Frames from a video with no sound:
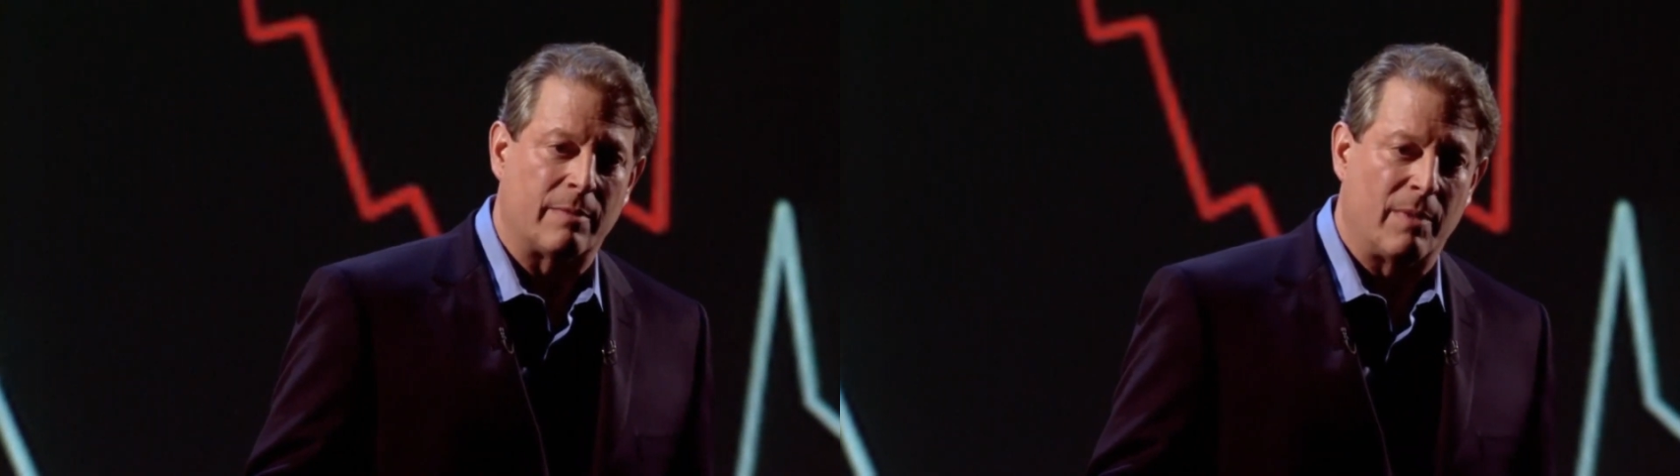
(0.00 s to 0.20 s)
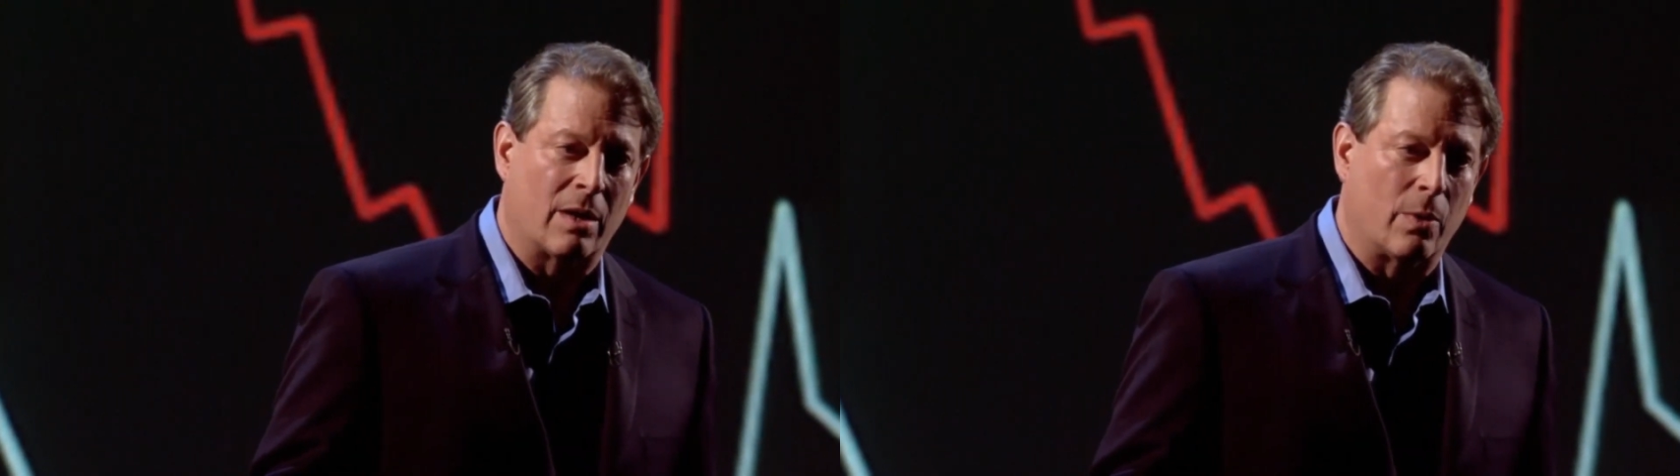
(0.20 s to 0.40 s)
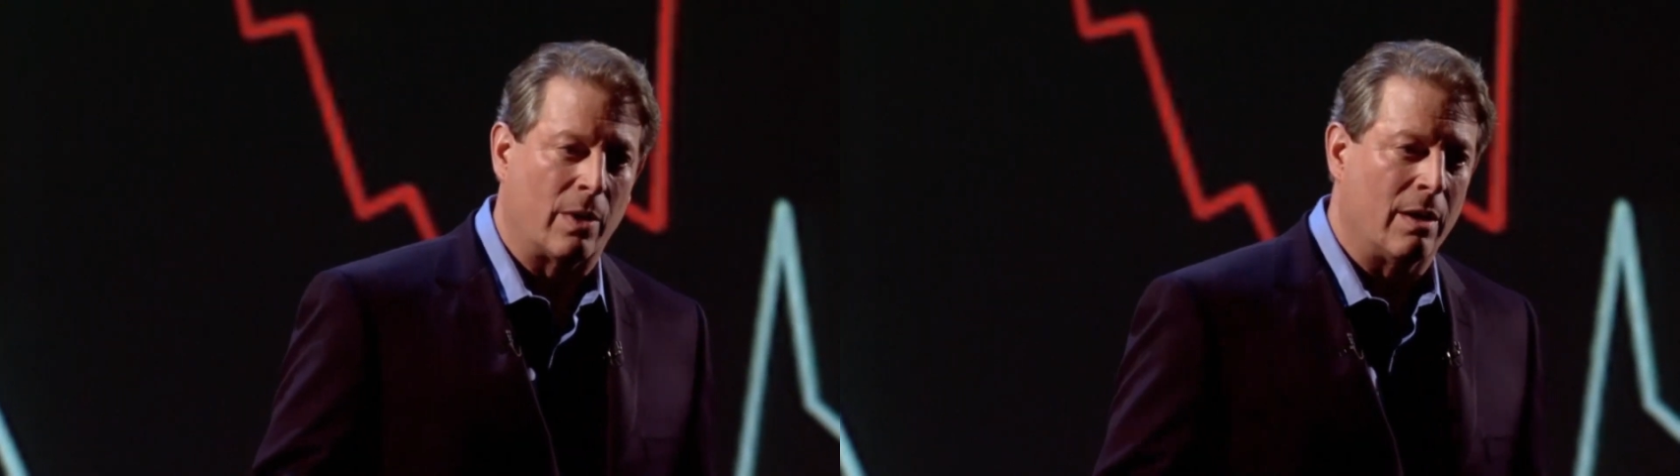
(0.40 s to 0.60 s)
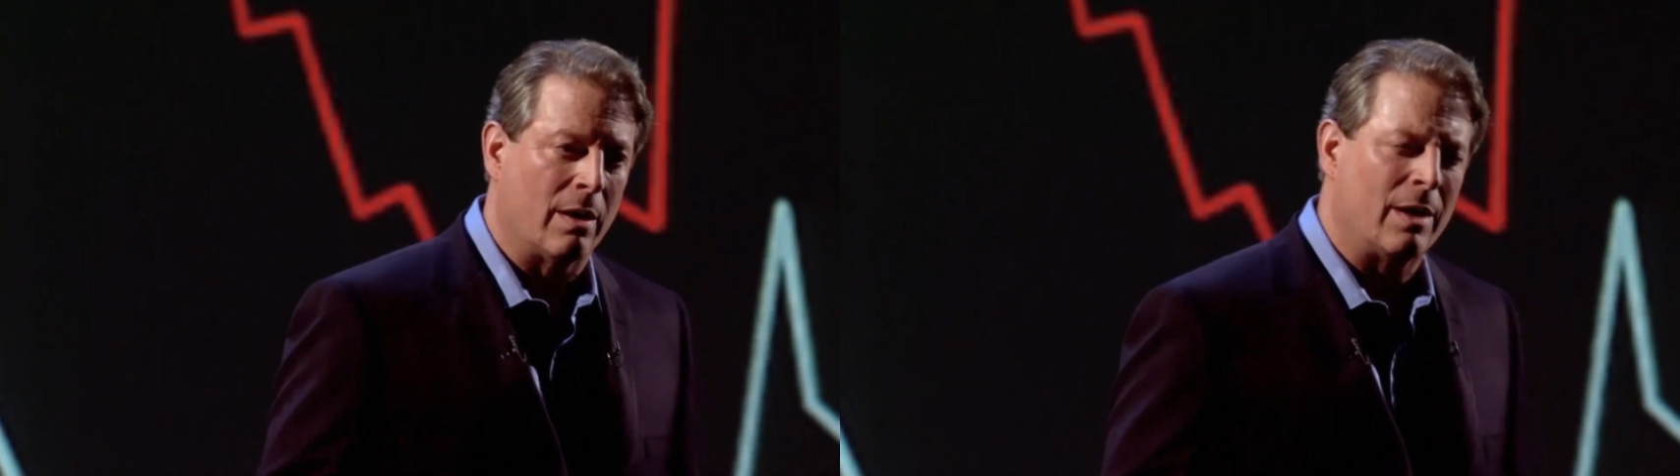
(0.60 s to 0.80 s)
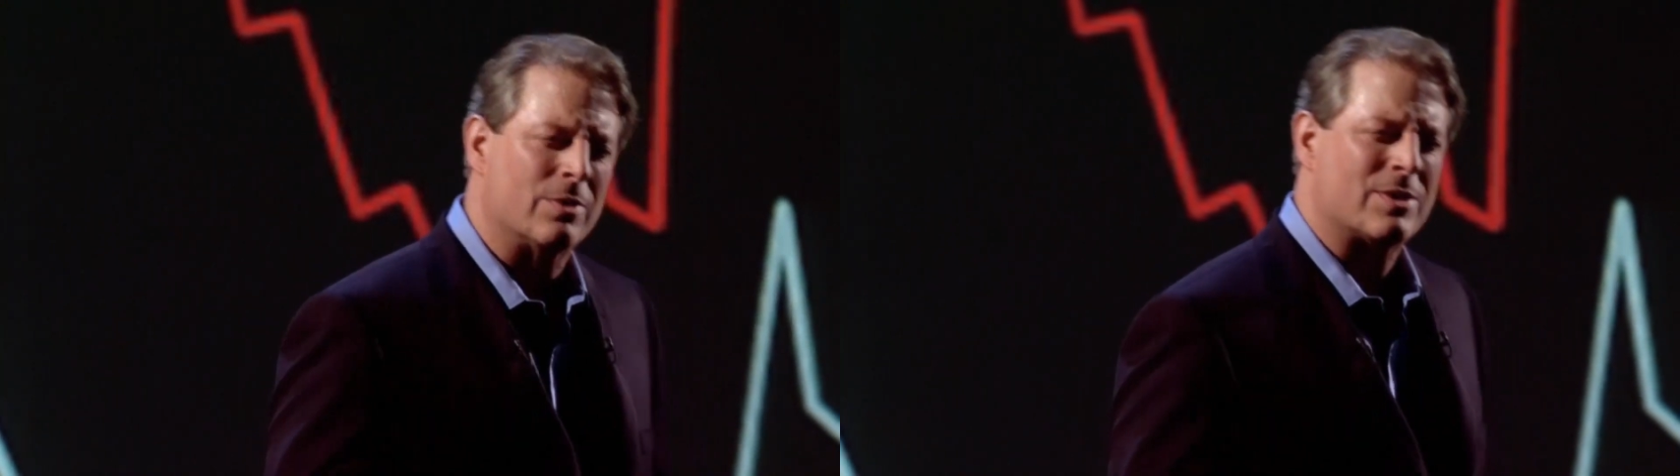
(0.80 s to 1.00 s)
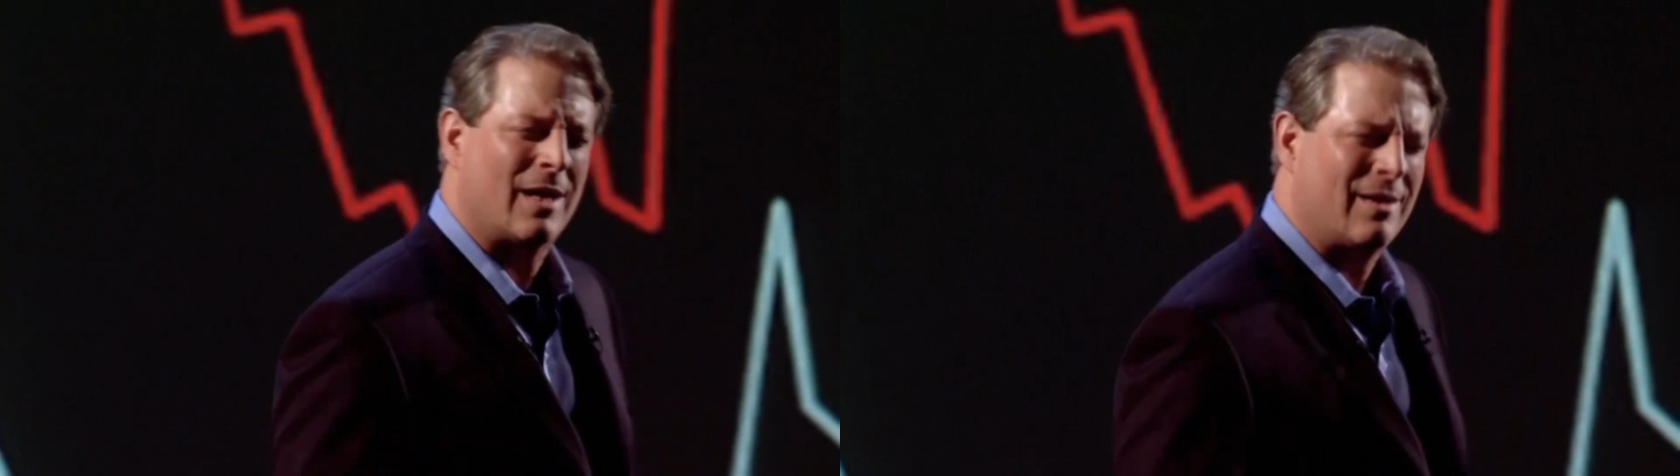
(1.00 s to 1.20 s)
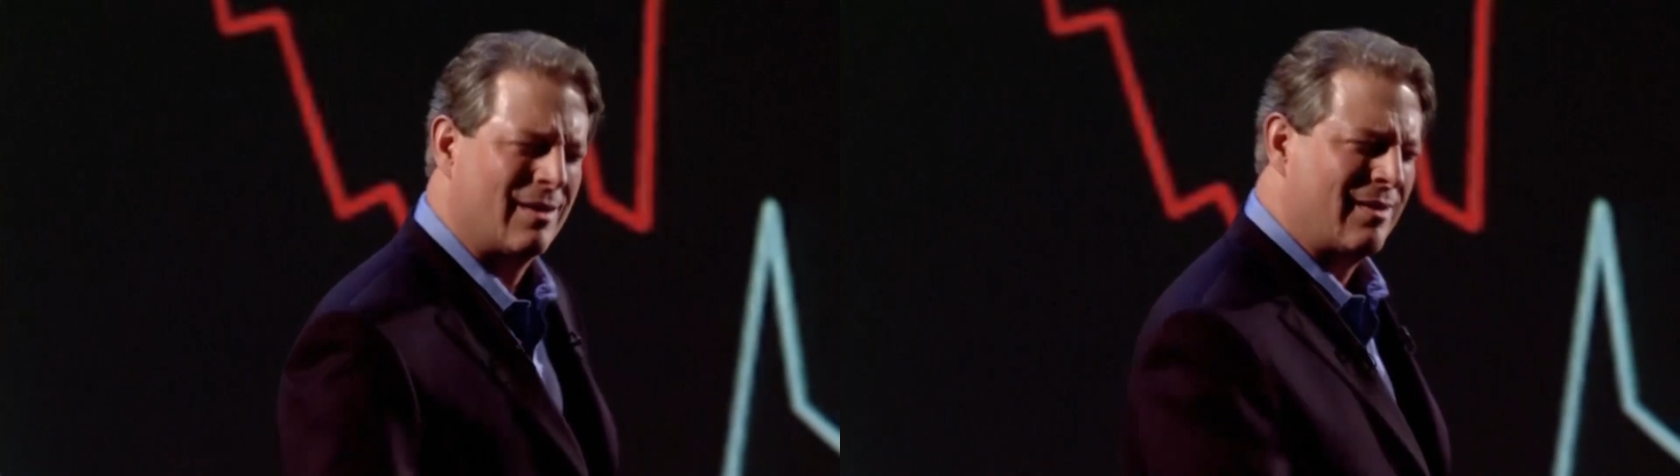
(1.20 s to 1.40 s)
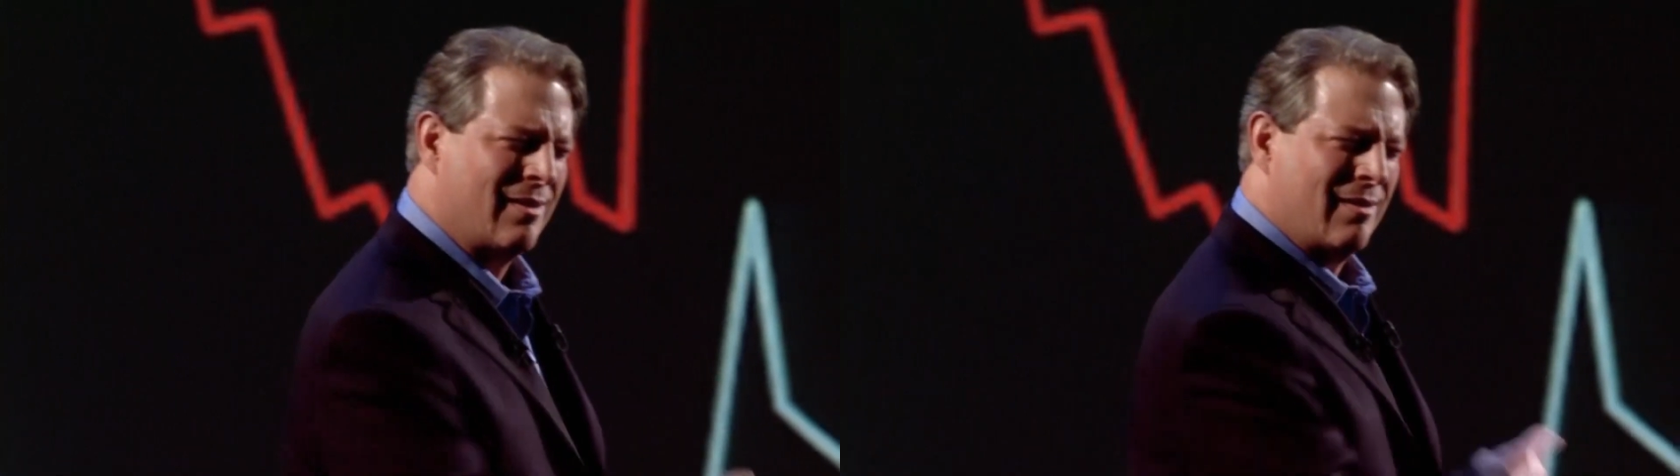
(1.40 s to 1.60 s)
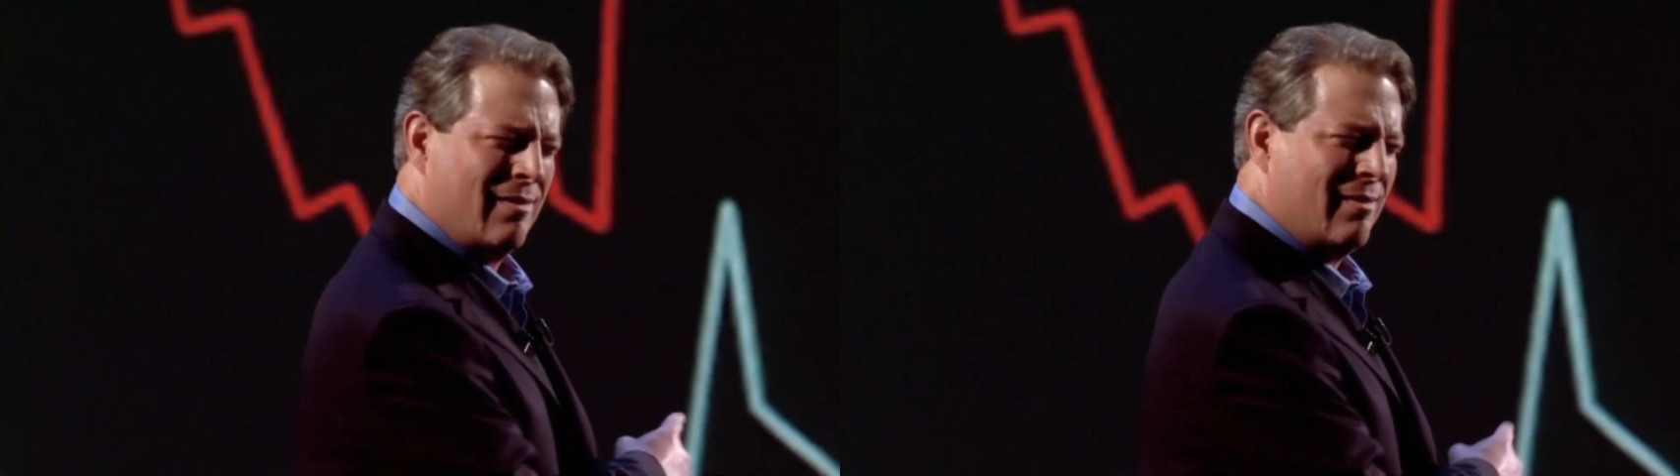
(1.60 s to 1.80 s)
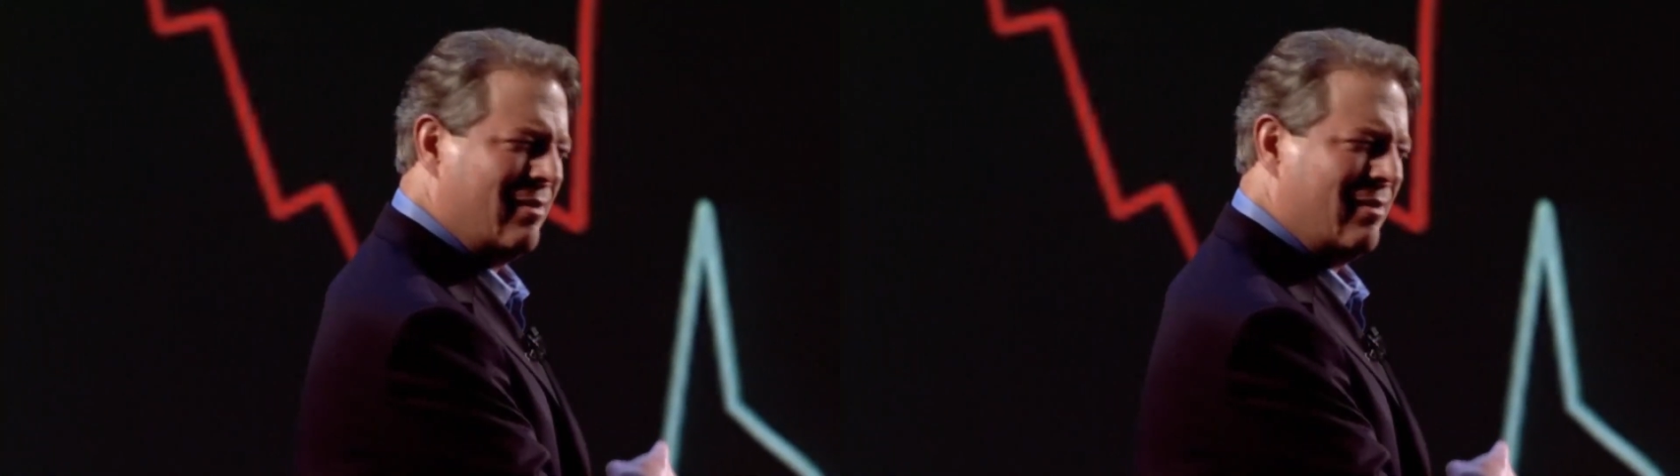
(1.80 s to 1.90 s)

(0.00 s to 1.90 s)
America were here, he would say, did